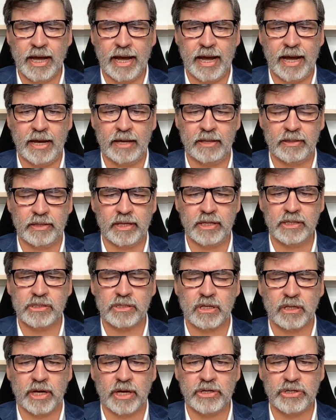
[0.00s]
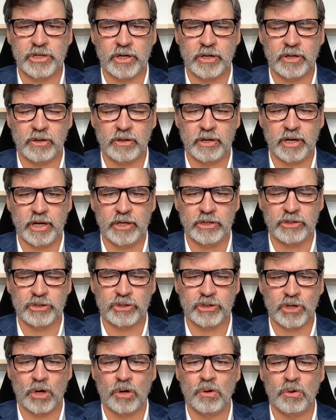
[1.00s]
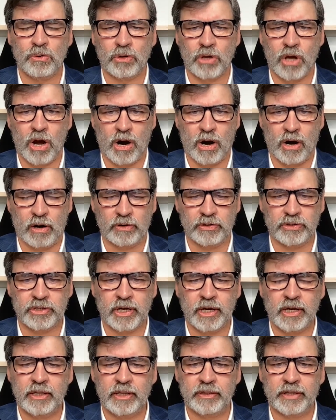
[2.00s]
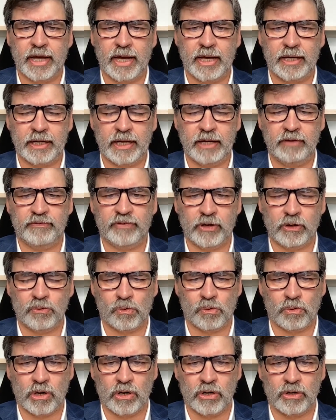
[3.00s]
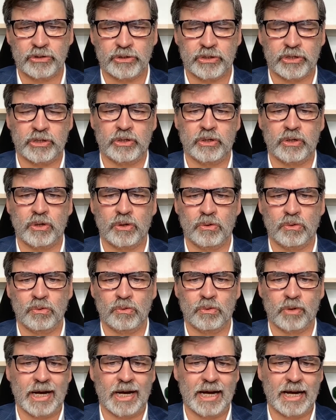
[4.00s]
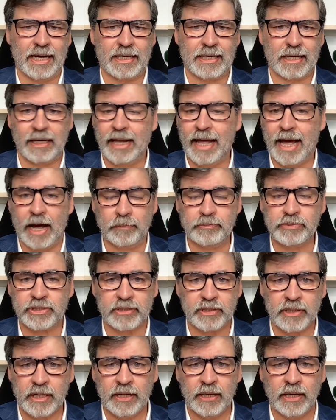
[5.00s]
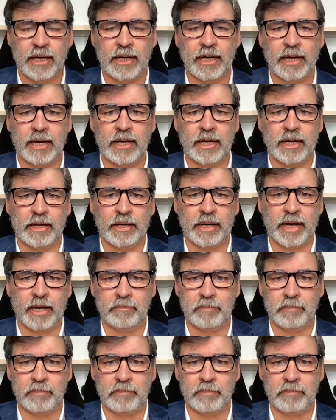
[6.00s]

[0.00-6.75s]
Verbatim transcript: And this glacier is so large that if it were to uh, collapse uh, mm-hmm.